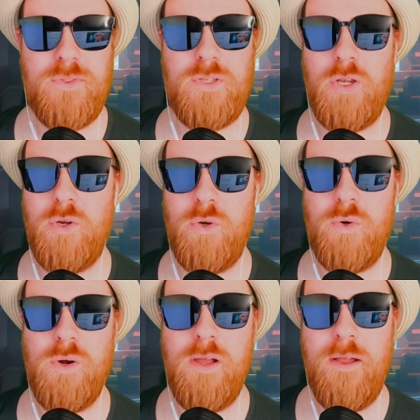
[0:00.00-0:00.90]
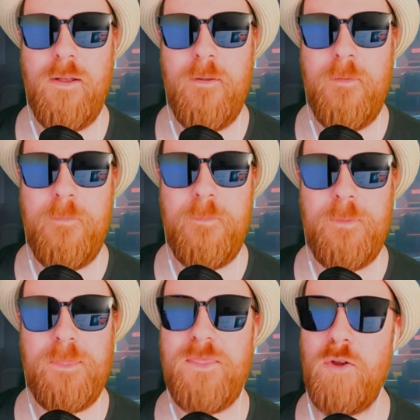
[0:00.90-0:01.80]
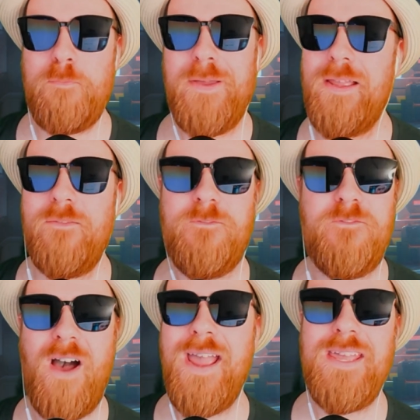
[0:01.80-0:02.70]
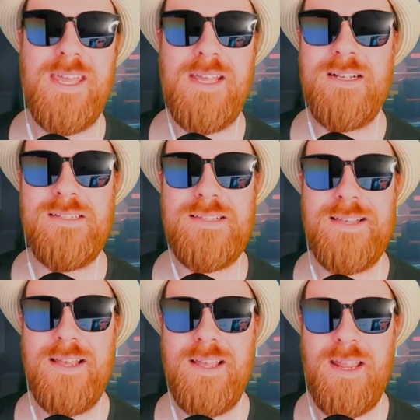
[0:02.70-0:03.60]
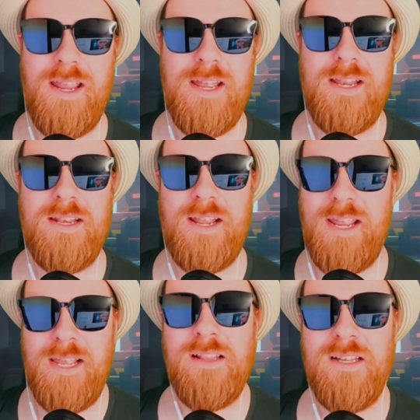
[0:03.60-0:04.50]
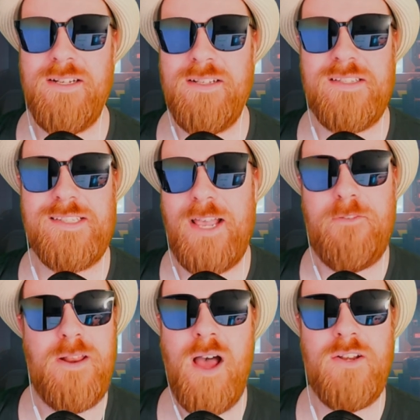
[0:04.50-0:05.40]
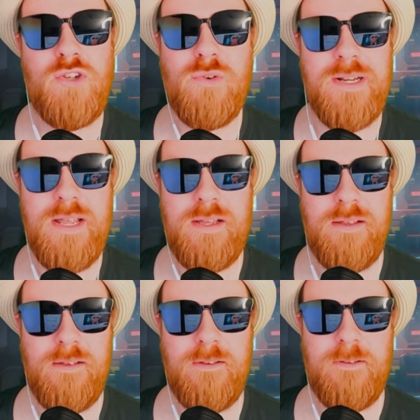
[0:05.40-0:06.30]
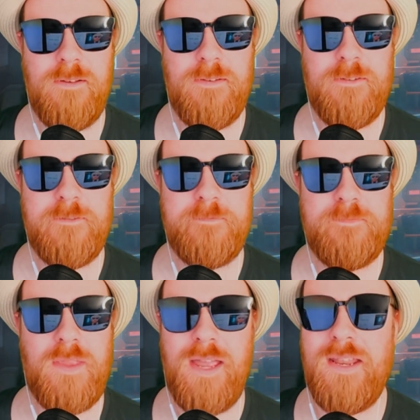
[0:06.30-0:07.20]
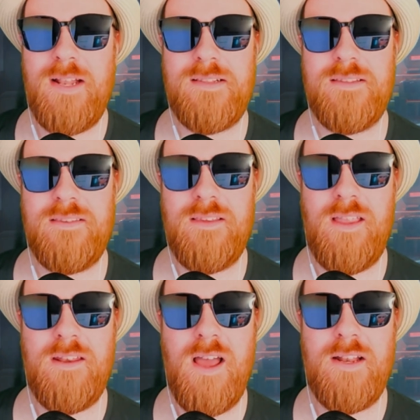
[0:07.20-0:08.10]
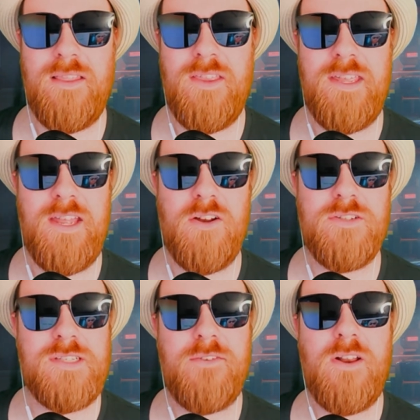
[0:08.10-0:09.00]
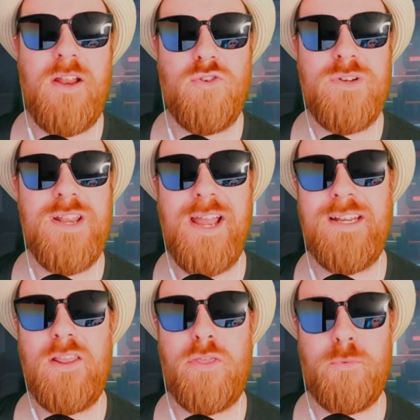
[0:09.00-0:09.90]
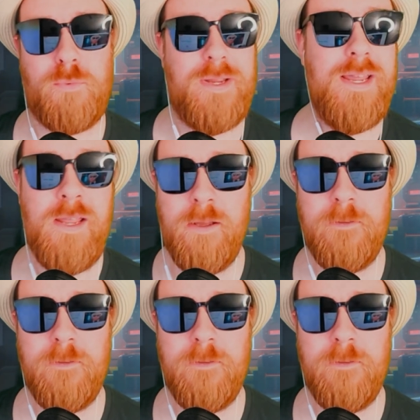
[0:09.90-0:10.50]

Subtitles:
to there being Vikings in England 700 and not in the year 793.